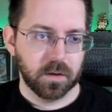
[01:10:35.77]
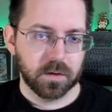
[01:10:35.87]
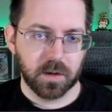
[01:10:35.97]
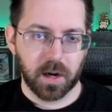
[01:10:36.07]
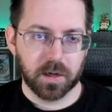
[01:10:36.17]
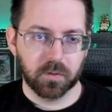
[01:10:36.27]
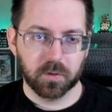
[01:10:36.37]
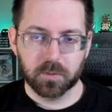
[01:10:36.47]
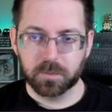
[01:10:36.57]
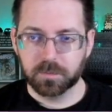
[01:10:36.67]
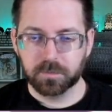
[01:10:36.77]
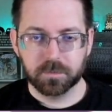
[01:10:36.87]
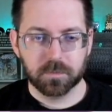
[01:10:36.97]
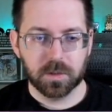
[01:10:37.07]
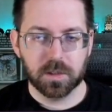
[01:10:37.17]
Dining room.
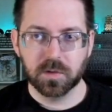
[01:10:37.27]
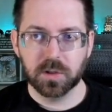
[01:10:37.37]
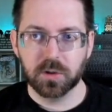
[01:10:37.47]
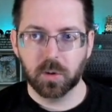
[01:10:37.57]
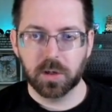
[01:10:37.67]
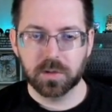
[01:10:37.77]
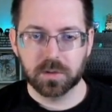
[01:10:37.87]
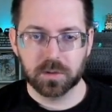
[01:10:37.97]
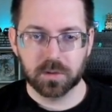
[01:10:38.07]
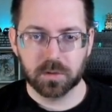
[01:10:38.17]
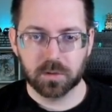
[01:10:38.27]
Easy choice.